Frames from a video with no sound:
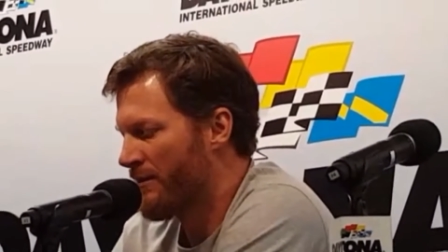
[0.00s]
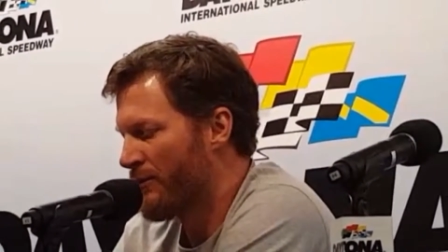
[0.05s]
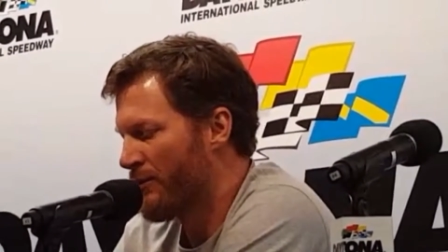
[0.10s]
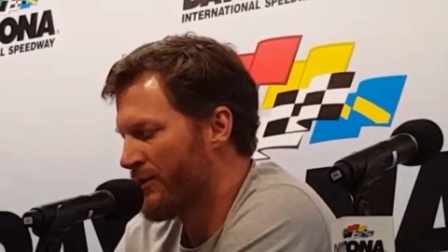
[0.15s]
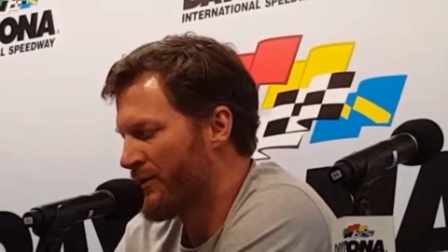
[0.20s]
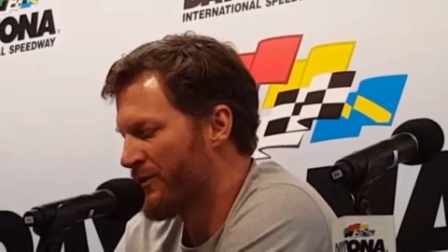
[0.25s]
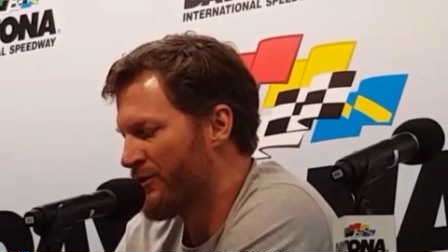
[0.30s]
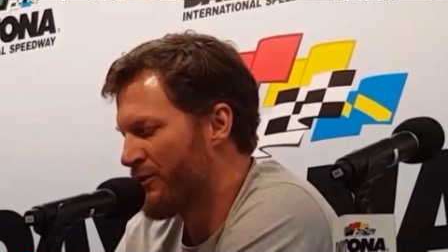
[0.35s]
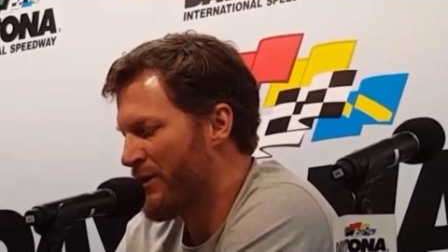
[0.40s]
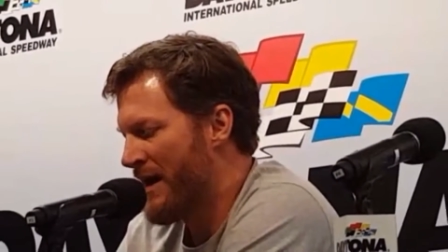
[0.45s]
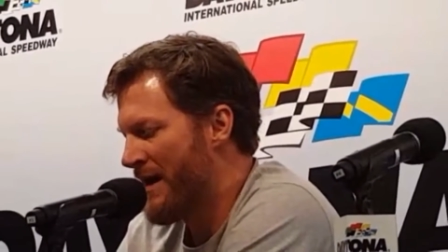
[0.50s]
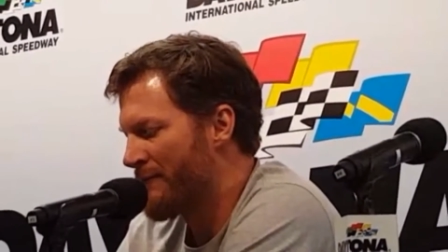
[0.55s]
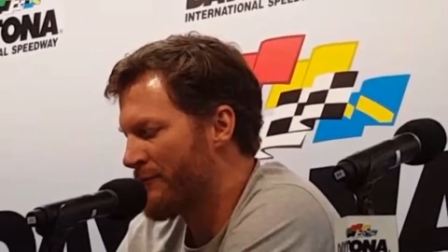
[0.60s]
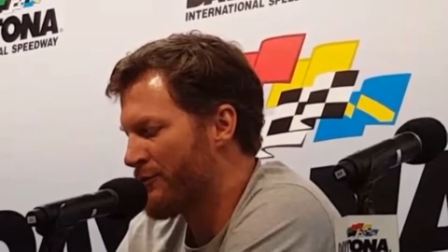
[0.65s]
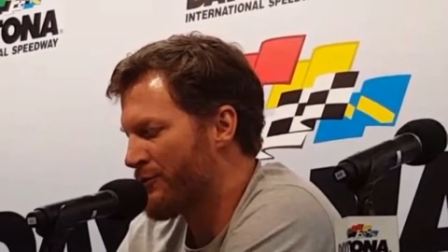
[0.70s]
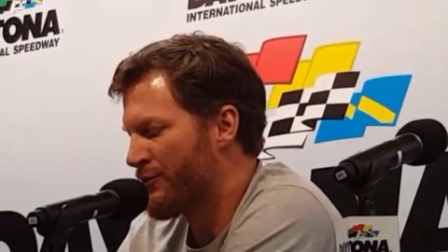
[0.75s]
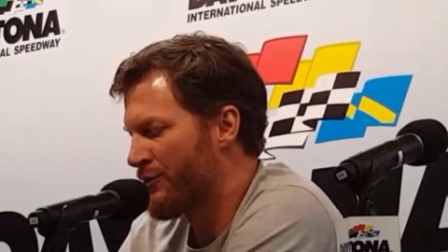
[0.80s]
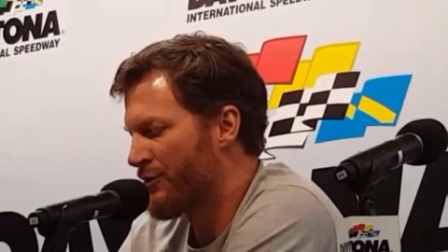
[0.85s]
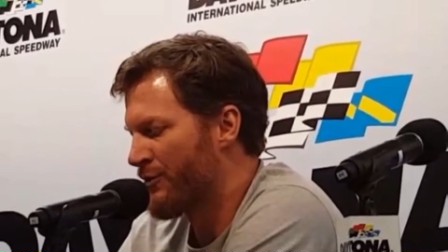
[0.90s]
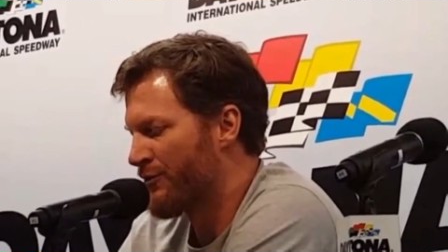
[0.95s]
or what the
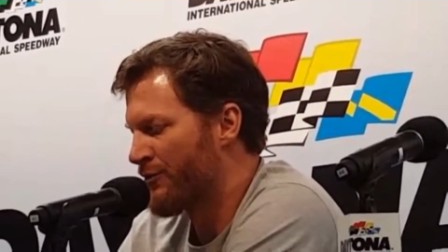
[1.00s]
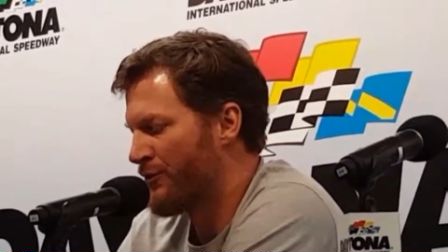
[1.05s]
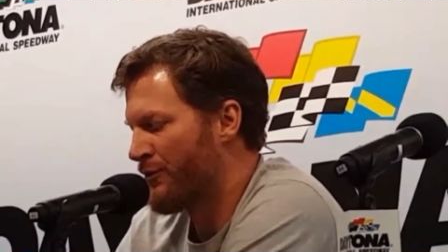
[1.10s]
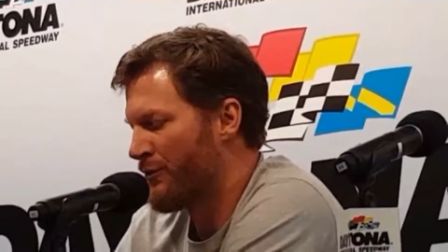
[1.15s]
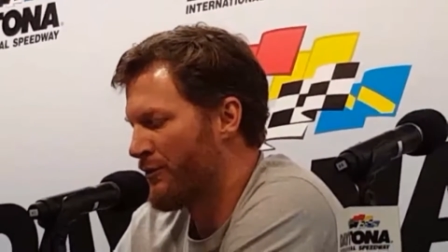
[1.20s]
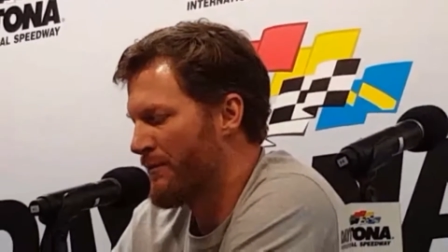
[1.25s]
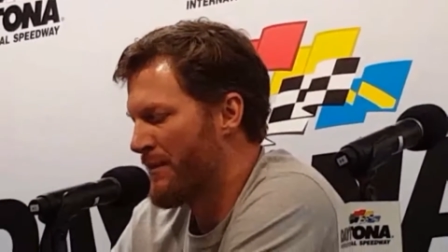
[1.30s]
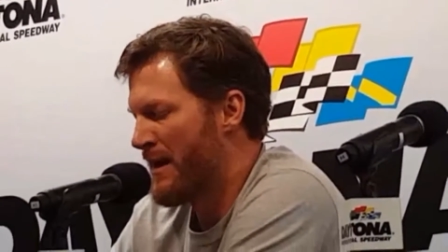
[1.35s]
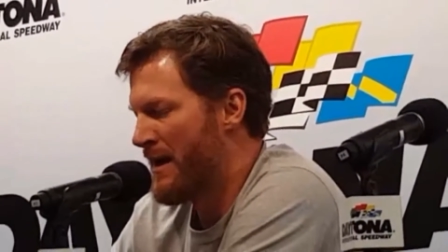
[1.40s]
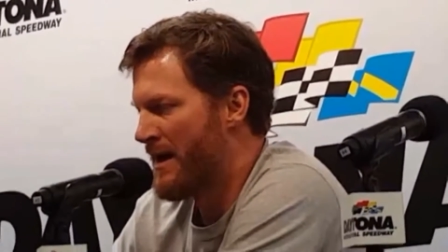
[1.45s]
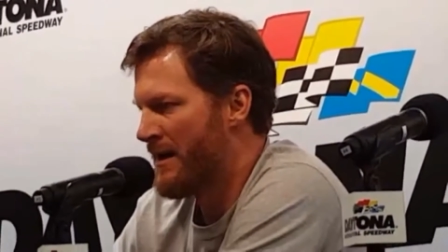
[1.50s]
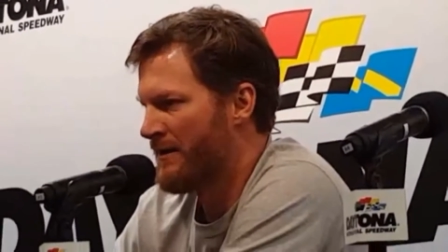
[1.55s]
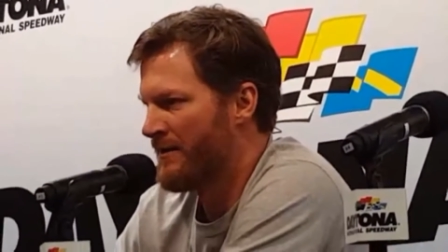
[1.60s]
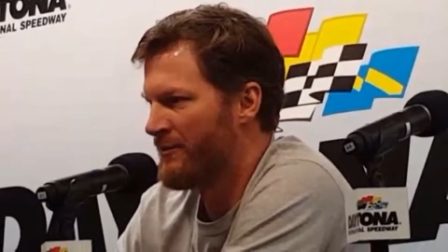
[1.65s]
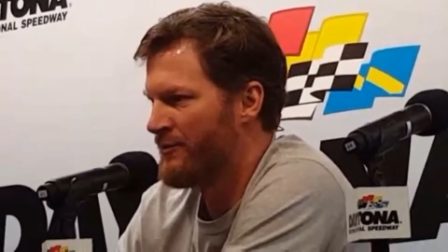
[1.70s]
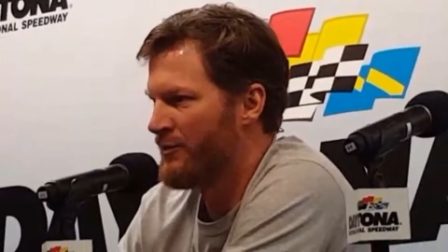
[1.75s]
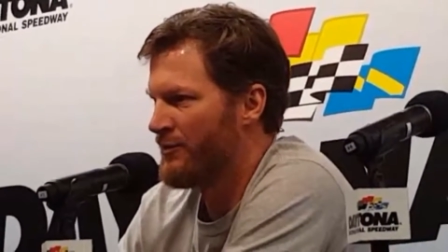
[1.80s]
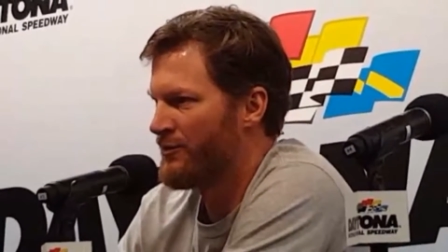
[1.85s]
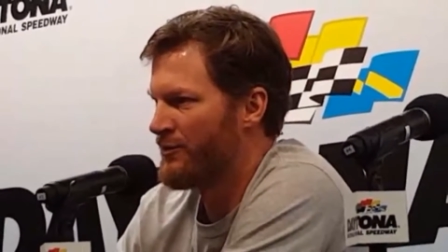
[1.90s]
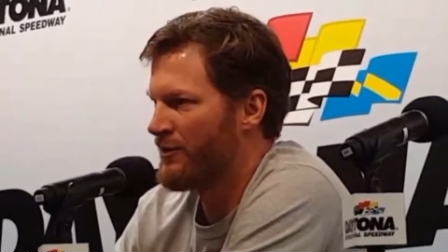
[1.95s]
drivers are concerned about
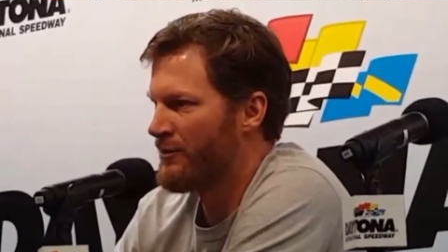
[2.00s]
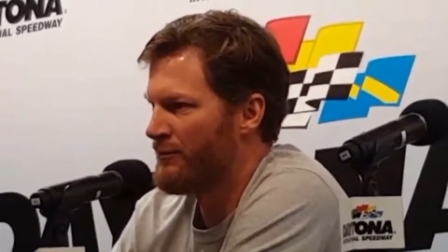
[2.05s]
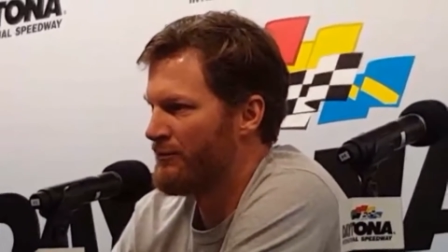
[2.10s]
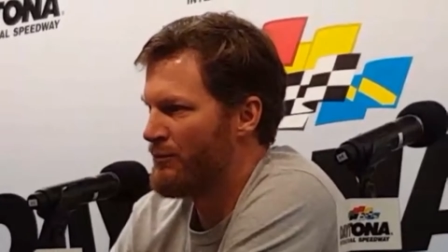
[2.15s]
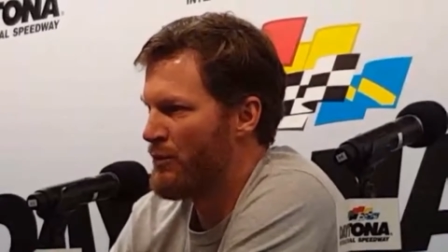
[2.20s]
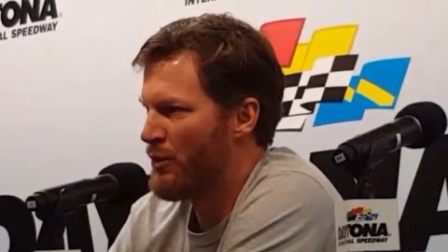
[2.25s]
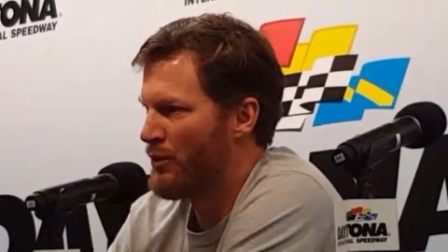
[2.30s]
is just a